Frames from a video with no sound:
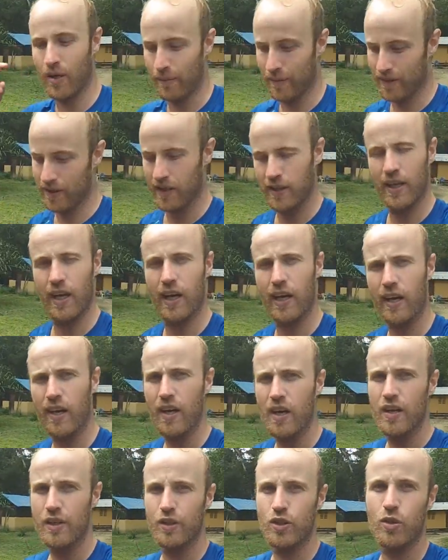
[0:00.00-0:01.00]
coming today,
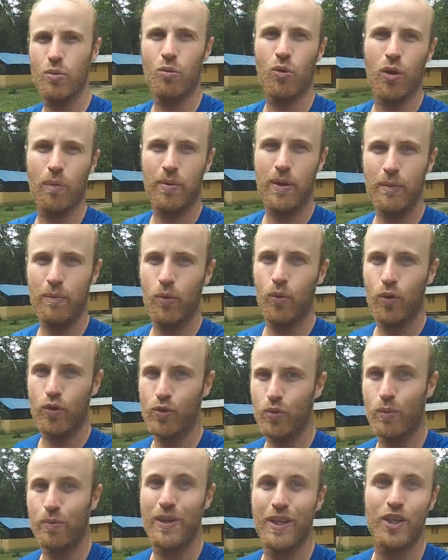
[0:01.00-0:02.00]
two more people,
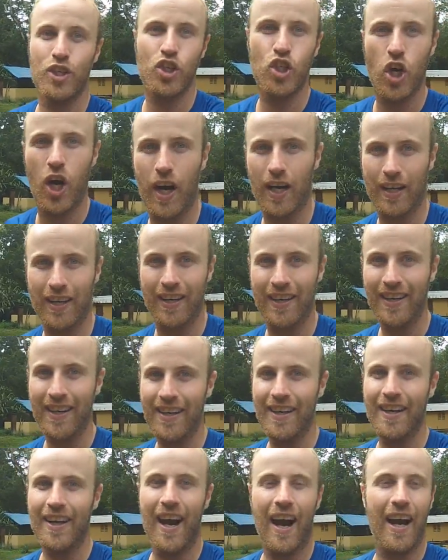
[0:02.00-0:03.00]
which would be a shock.
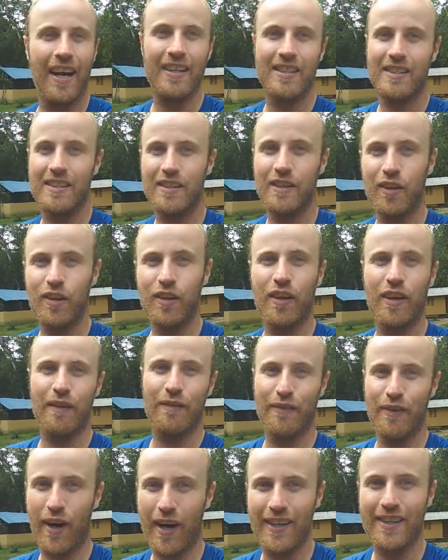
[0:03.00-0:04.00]
I still
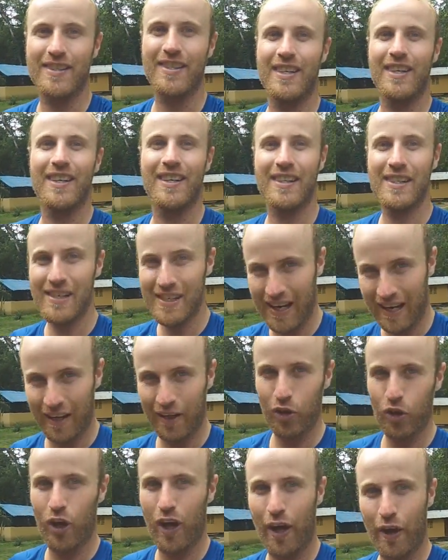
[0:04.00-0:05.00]
have not seen a
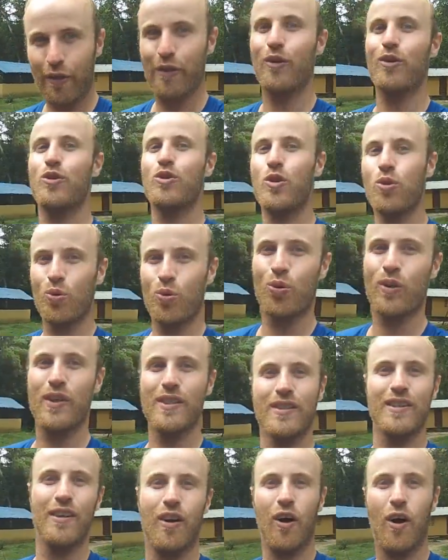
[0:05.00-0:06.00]
single other
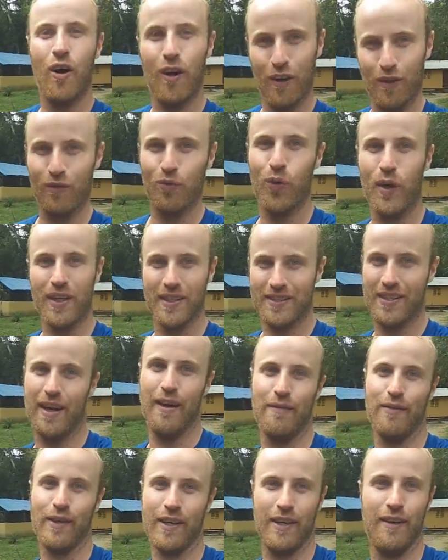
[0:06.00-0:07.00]
tourist in all of West
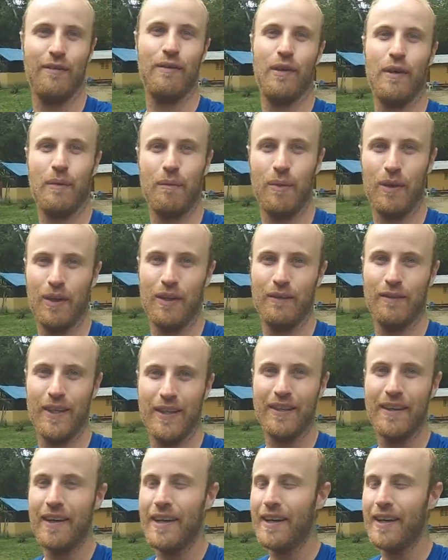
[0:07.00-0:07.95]
Africa, if you can believe it.